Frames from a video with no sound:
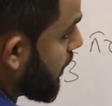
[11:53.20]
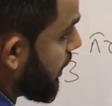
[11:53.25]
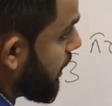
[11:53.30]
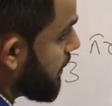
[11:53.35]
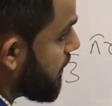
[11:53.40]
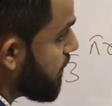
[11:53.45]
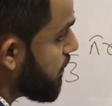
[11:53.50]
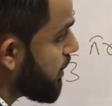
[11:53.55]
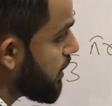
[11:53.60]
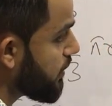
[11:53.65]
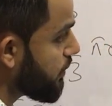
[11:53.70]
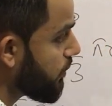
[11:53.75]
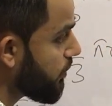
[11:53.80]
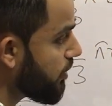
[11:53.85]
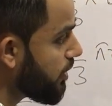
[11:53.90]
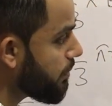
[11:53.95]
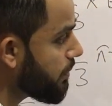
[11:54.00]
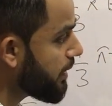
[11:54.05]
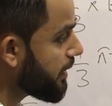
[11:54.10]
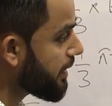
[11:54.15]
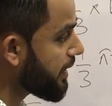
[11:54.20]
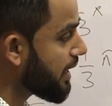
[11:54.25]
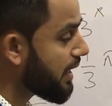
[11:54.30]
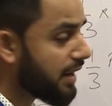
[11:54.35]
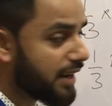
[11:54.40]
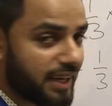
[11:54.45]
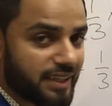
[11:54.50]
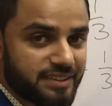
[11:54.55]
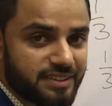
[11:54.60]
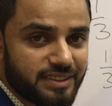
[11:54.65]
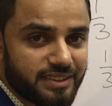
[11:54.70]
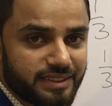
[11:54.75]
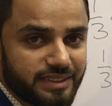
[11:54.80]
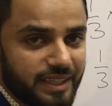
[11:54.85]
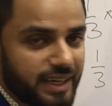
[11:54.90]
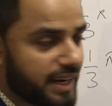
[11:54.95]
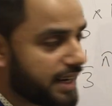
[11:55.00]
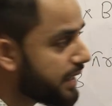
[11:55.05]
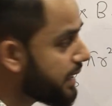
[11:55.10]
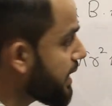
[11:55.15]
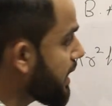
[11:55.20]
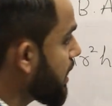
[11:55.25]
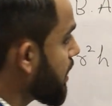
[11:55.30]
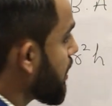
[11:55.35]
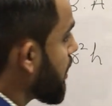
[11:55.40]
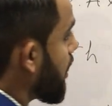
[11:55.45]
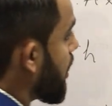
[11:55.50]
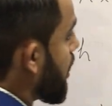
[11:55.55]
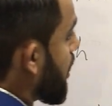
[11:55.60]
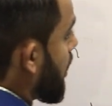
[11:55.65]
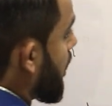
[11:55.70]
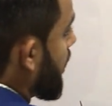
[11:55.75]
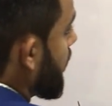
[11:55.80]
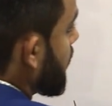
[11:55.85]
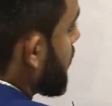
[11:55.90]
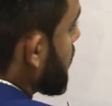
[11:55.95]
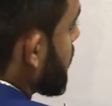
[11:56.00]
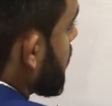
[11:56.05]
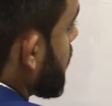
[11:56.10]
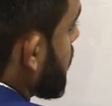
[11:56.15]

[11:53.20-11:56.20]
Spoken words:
carefully, we will be realizing that r,